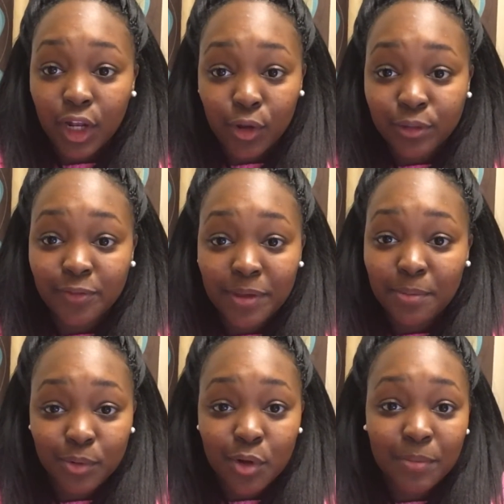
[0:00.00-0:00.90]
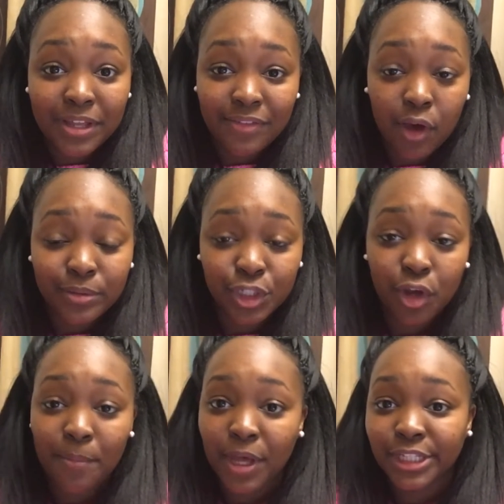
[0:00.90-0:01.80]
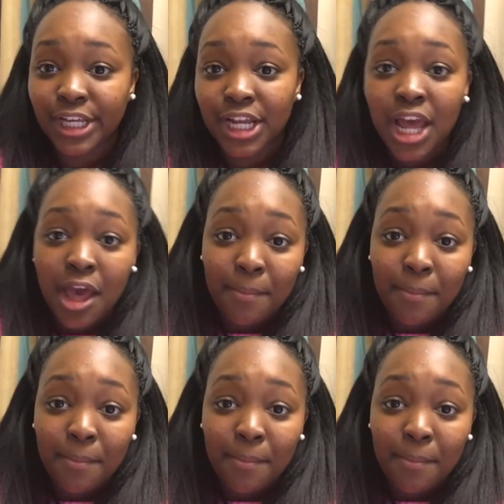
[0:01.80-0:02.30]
A lot of people would not believe that I was a shy person.